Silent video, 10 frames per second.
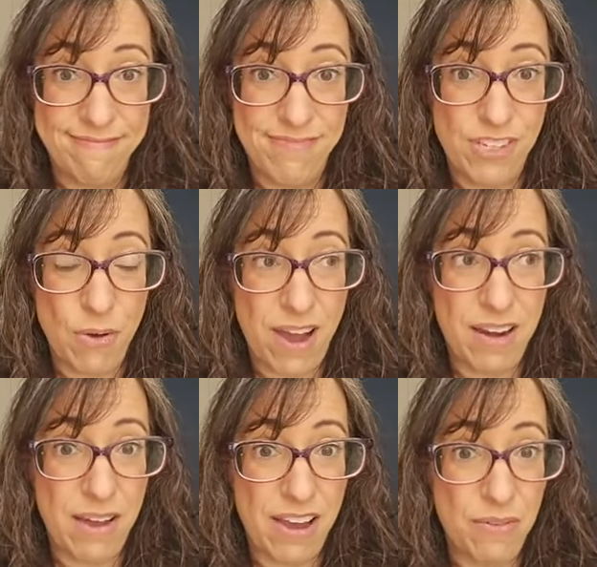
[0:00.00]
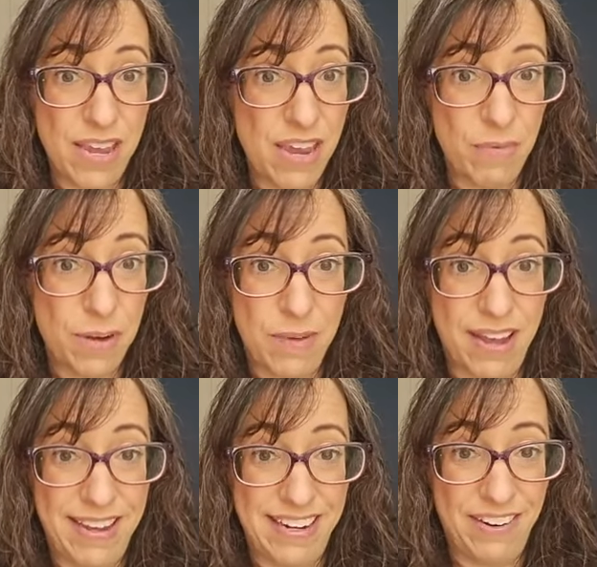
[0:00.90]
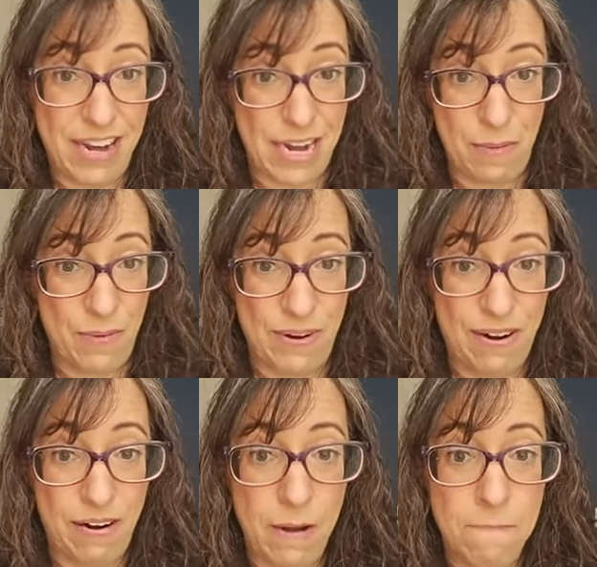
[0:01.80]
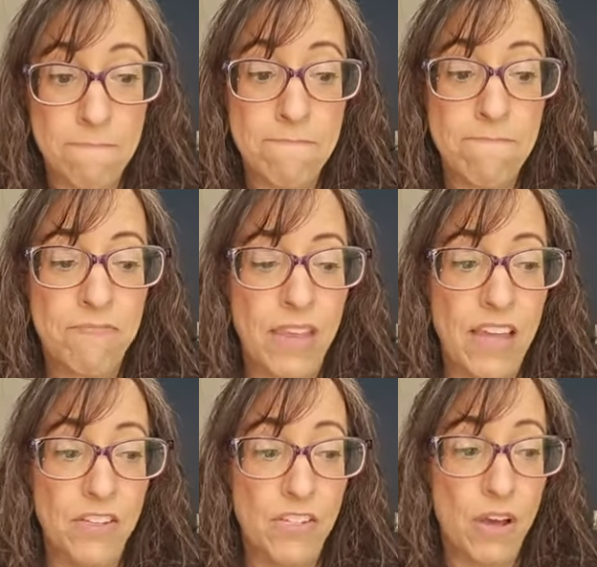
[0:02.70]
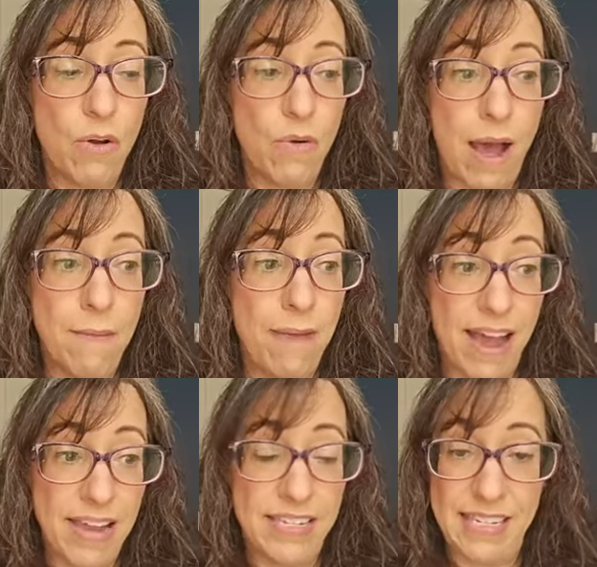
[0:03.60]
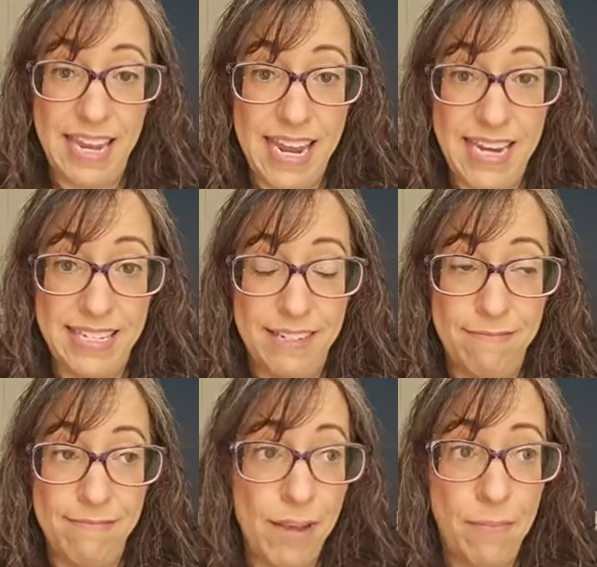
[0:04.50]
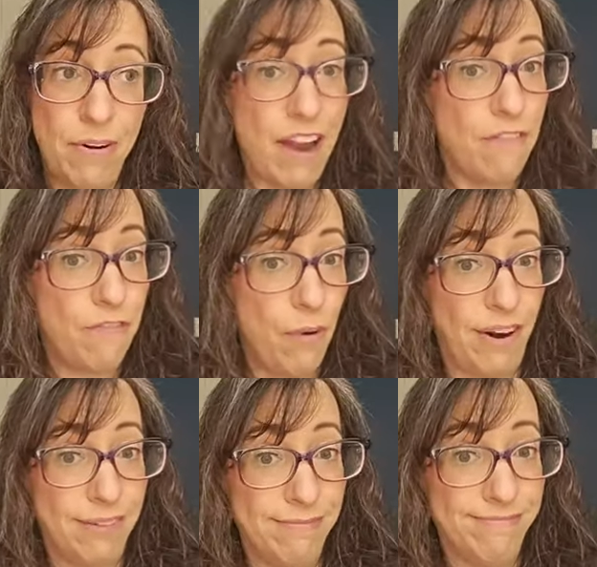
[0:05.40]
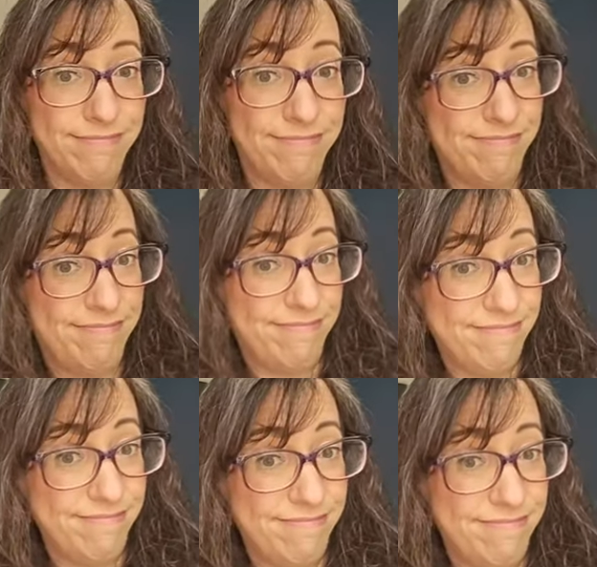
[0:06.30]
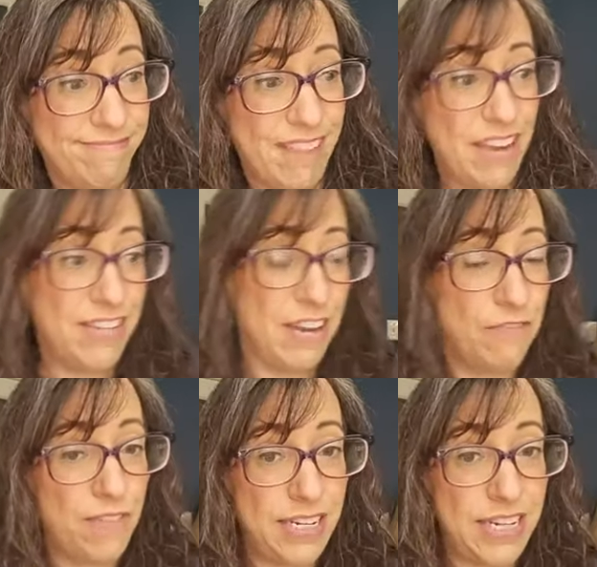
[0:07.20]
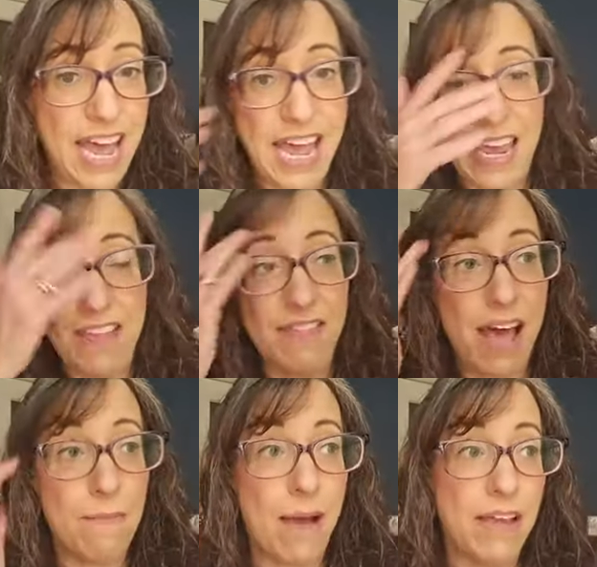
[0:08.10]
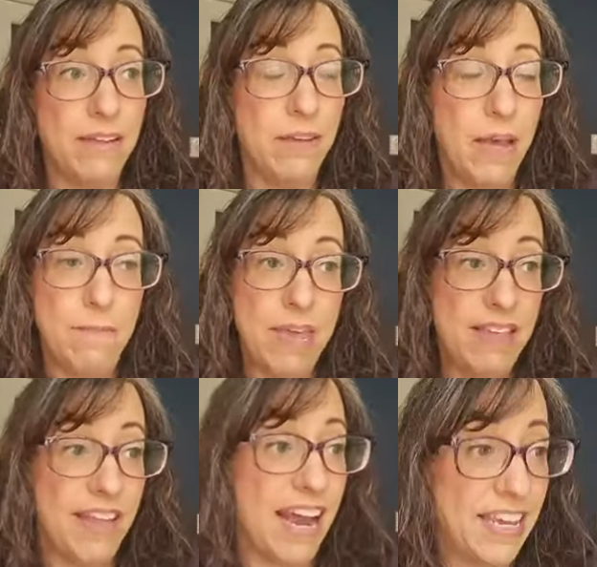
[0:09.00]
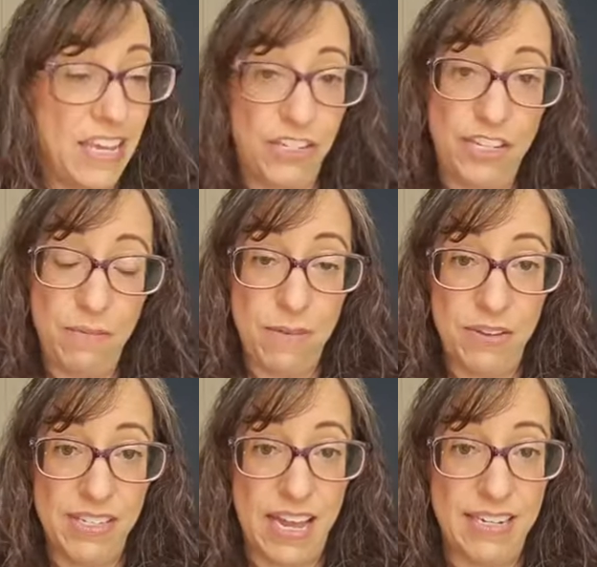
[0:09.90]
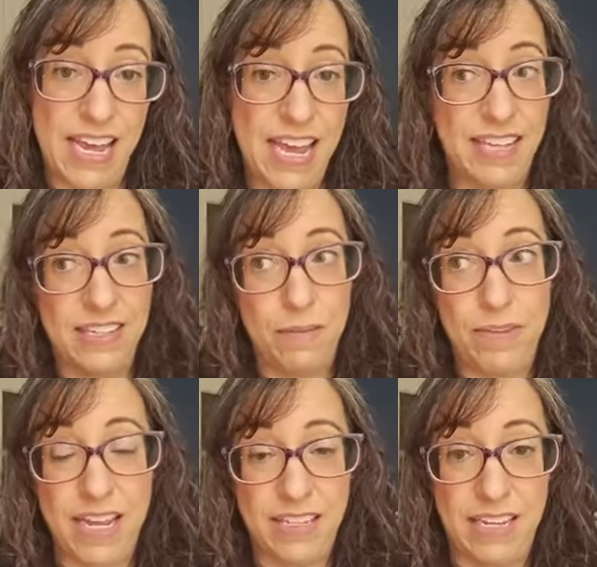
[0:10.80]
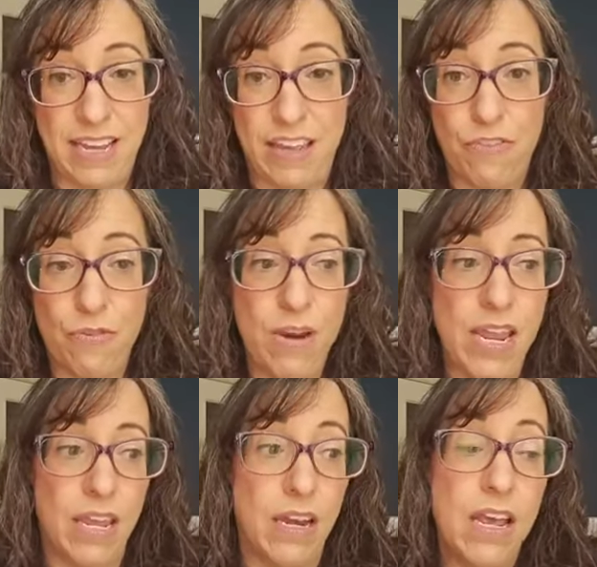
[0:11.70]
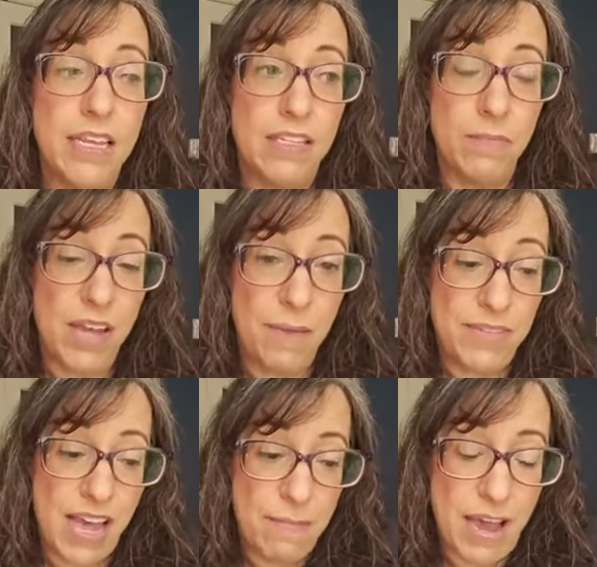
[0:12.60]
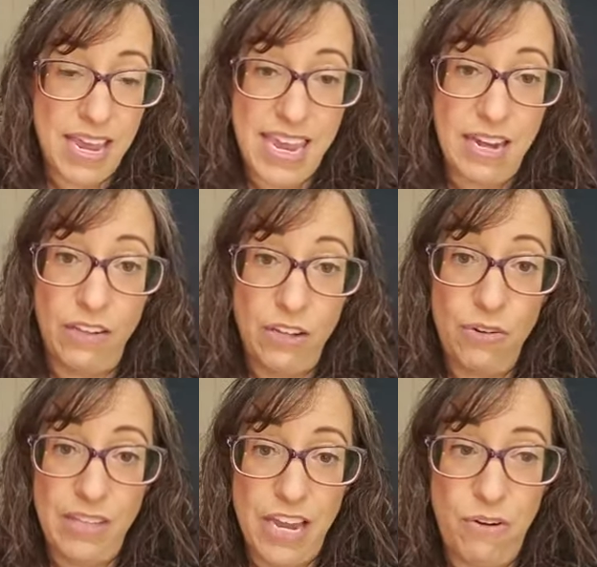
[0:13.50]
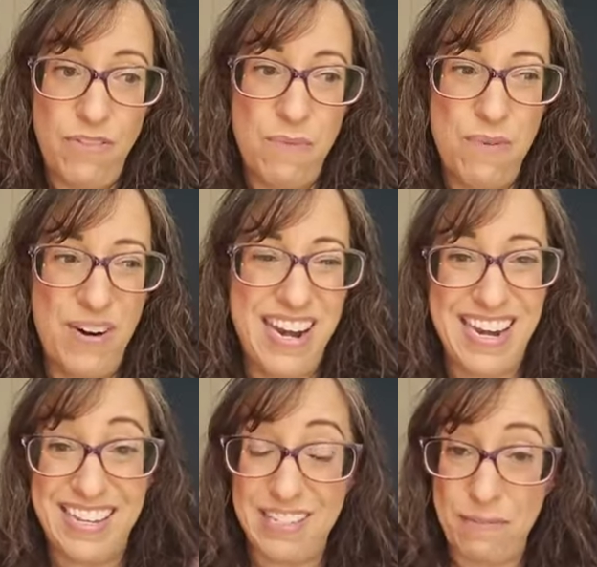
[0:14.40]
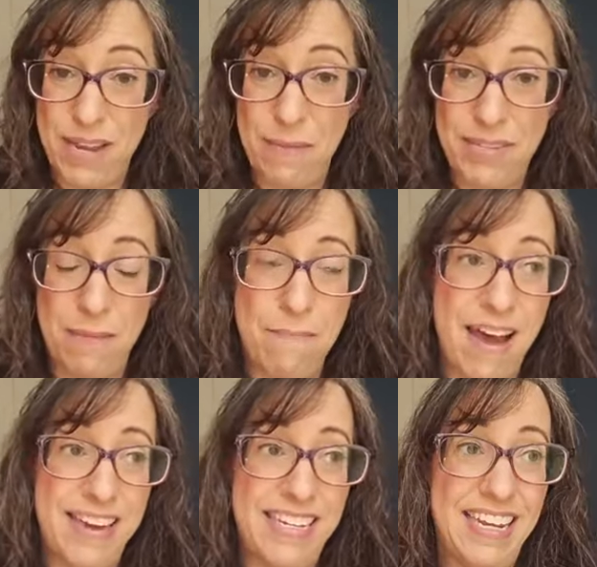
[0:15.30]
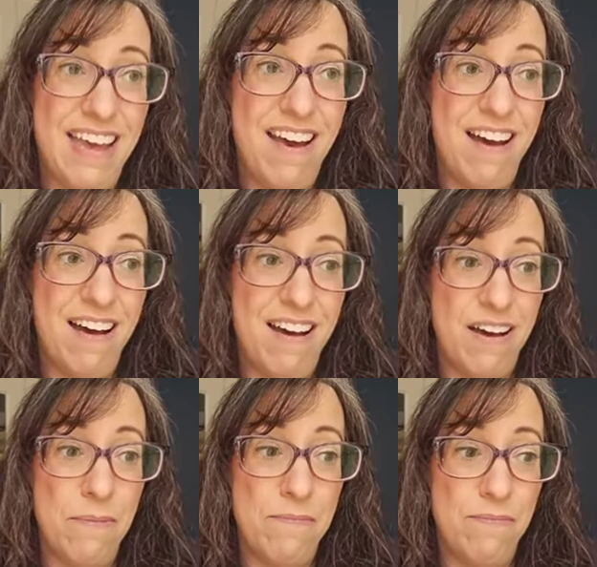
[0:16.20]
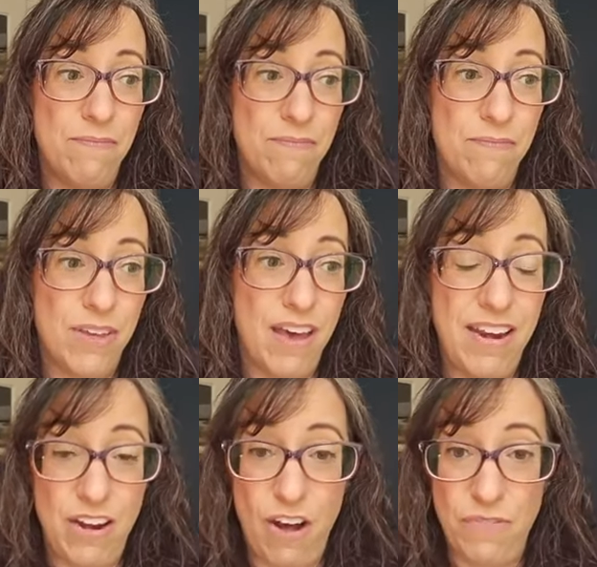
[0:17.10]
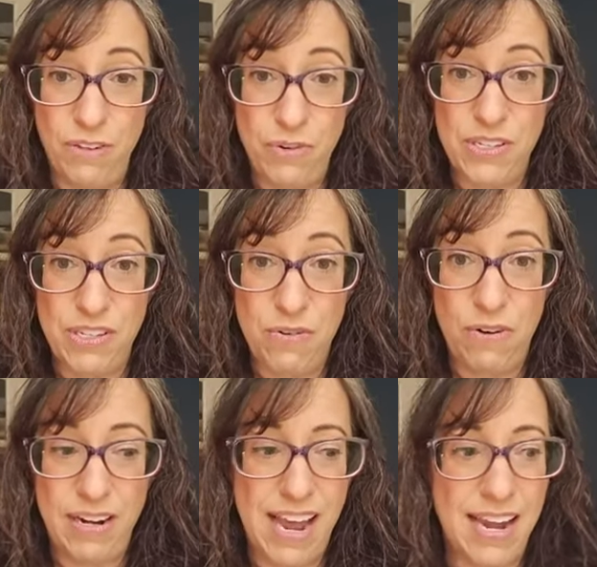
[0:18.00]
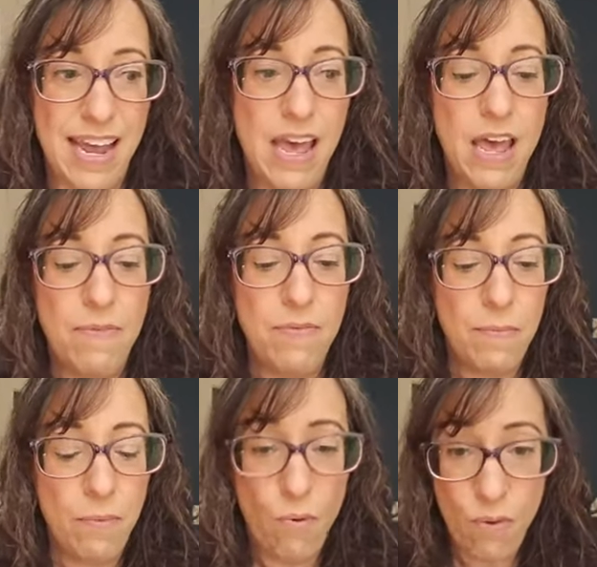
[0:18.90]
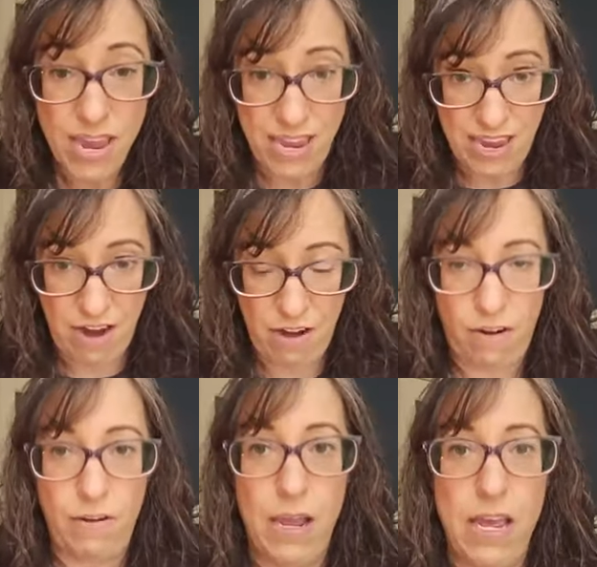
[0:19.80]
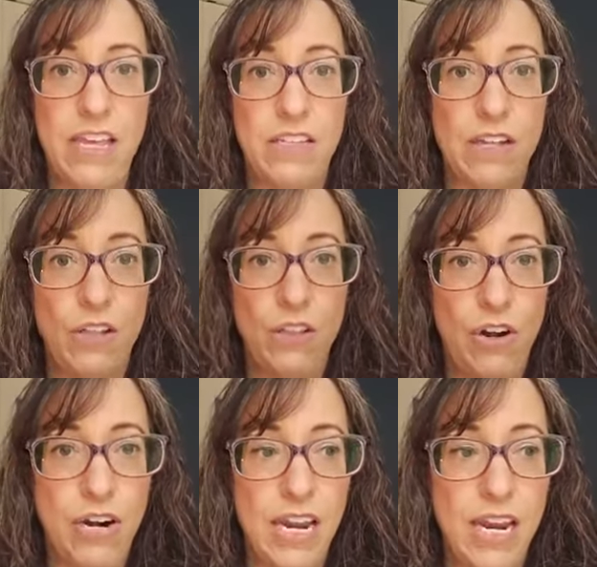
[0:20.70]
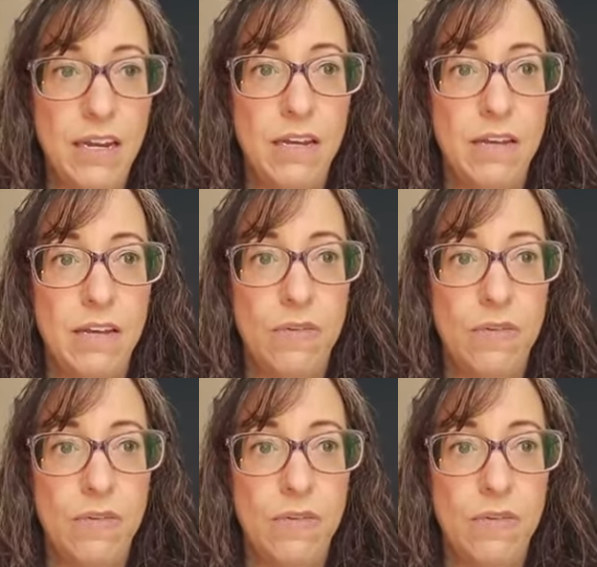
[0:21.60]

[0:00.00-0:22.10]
So I don't, I don't eat when I'm not hungry anymore. And so I might eat supper at four and done for the day. And that might mean that I get two meals that day. And some days I get three. And sometimes I might eat a little later in the morning. And sometimes I might um, cut it off a little sooner at night. The point here is learning.